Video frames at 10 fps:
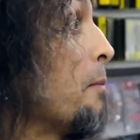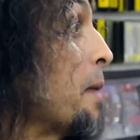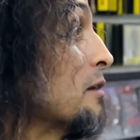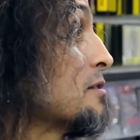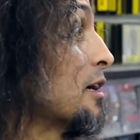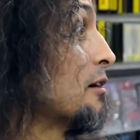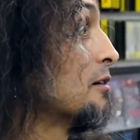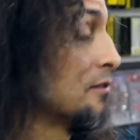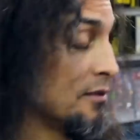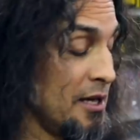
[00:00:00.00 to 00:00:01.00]
a metal
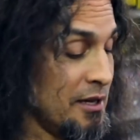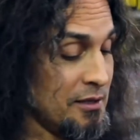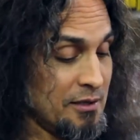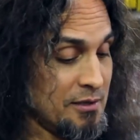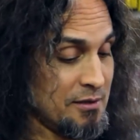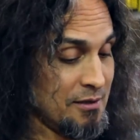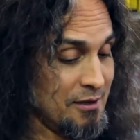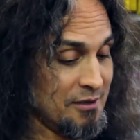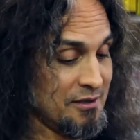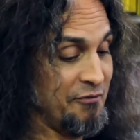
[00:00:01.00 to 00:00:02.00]
singer. And he's
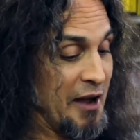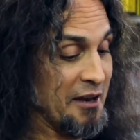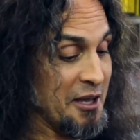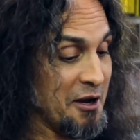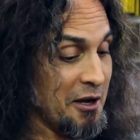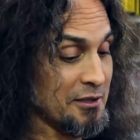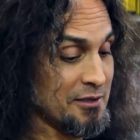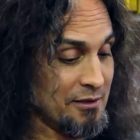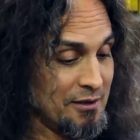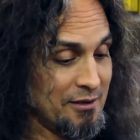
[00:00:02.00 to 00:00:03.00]
defied the
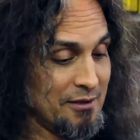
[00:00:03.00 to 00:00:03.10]
odds.